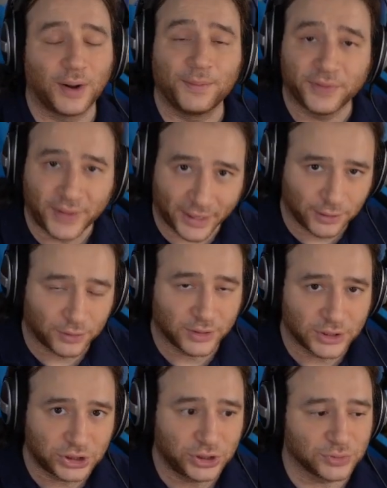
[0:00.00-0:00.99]
the technical
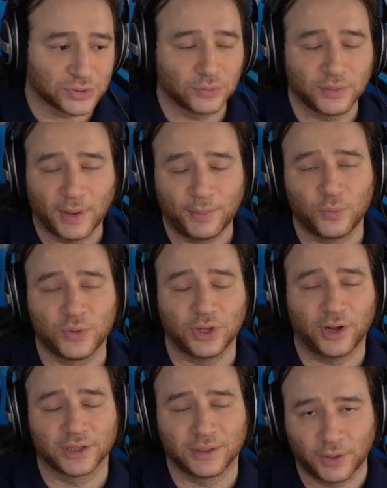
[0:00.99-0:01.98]
issues. Remember, we
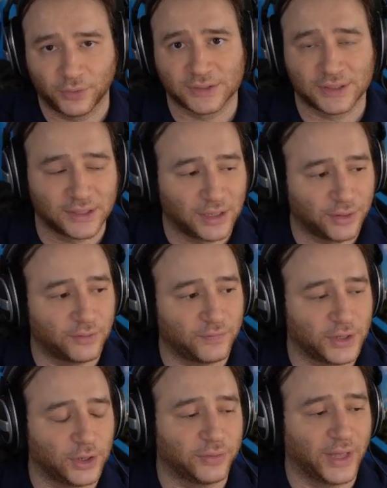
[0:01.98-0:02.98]
talked about this in another
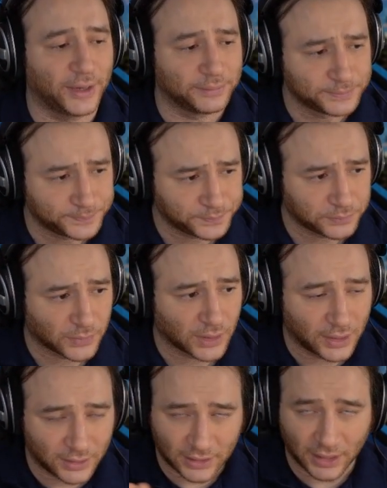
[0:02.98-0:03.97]
video, that
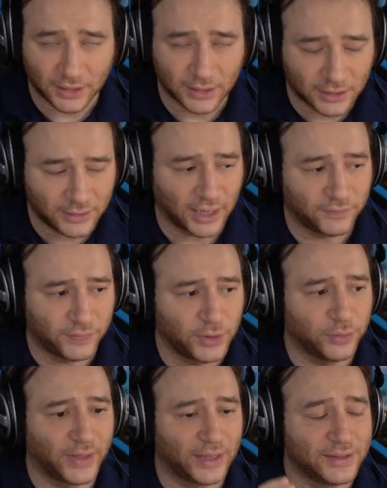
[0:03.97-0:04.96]
in the in that
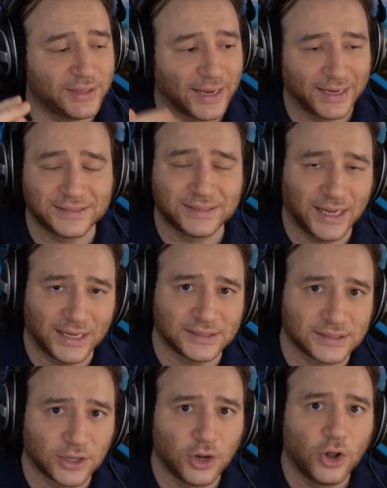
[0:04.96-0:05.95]
video that in the A C
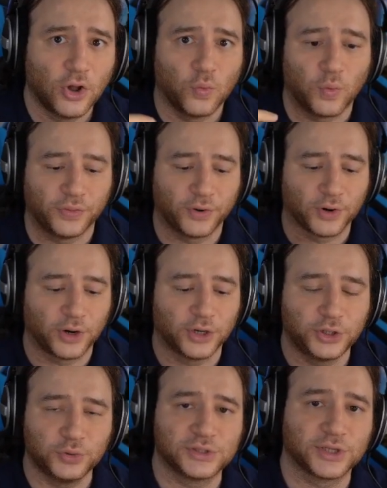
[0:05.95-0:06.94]
S, what they're going to
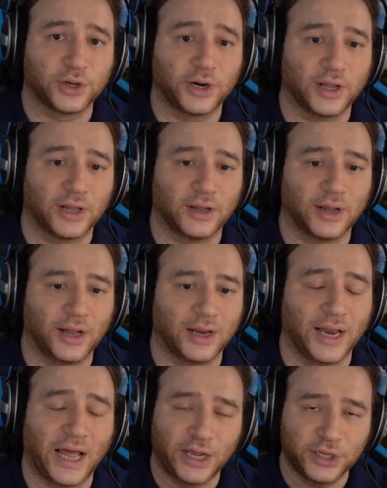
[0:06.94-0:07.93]
do is they're going to
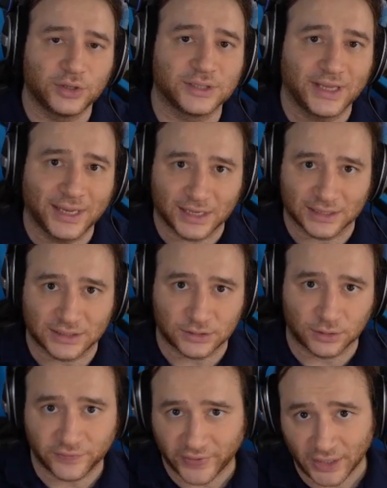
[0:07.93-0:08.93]
allow you to take a
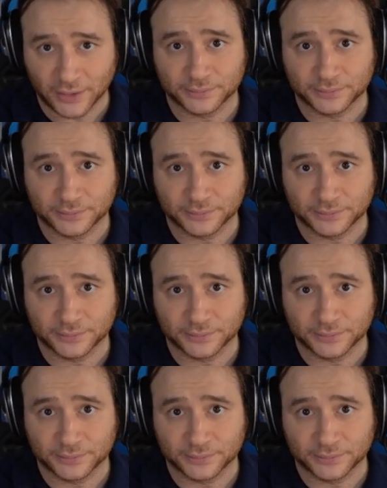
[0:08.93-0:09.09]
survey.